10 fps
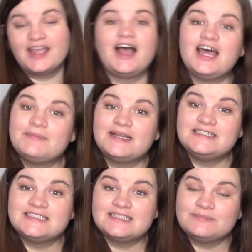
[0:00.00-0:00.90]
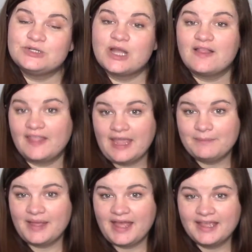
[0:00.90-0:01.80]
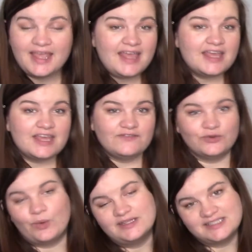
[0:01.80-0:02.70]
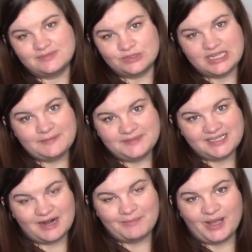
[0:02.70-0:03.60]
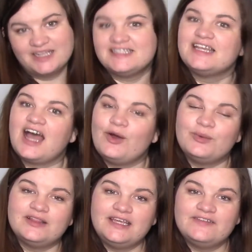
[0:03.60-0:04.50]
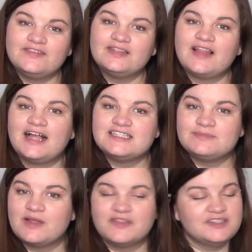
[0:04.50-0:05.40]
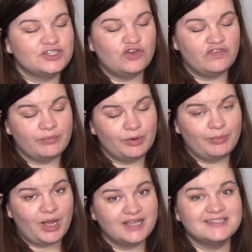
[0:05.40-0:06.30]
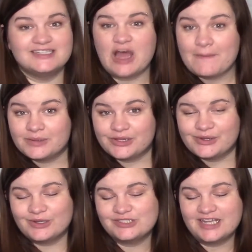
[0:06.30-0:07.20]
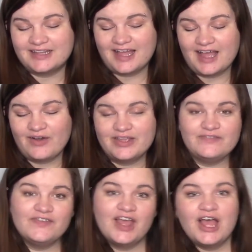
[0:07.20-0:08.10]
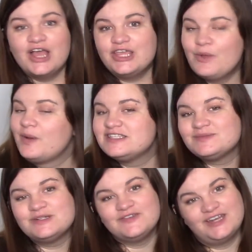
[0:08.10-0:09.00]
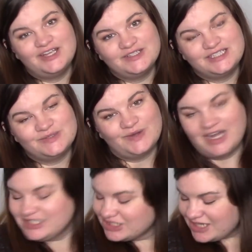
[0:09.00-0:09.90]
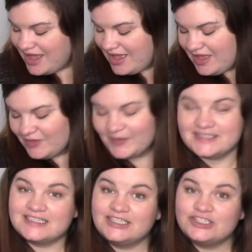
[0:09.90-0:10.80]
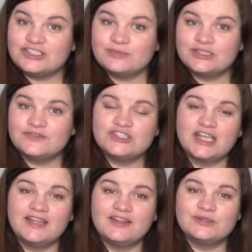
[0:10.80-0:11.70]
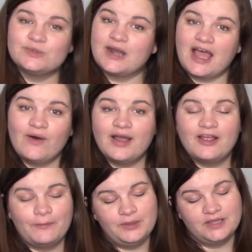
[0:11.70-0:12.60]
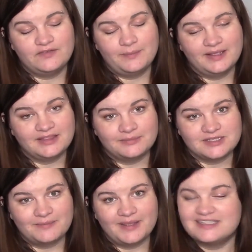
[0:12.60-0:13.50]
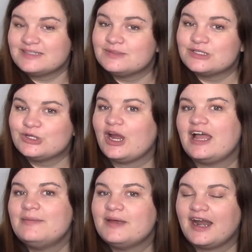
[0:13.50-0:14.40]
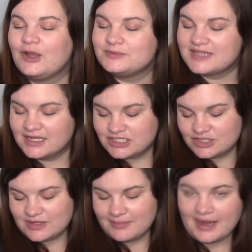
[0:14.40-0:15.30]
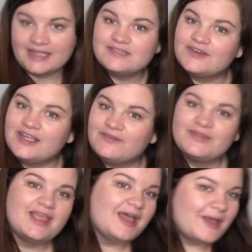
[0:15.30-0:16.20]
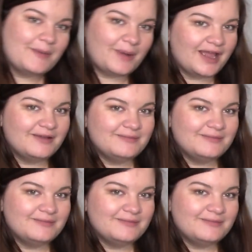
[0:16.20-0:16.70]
I got in my December glam bag. If you're wanting some more Ipsy unboxing, I will leave last month's November box down below. Go check that out if you want some more videos to watch. Otherwise, thank you so much for checking this one out. I hope you give it a big thumbs up and subscribe, and I hope to catch you in my next video. Bye.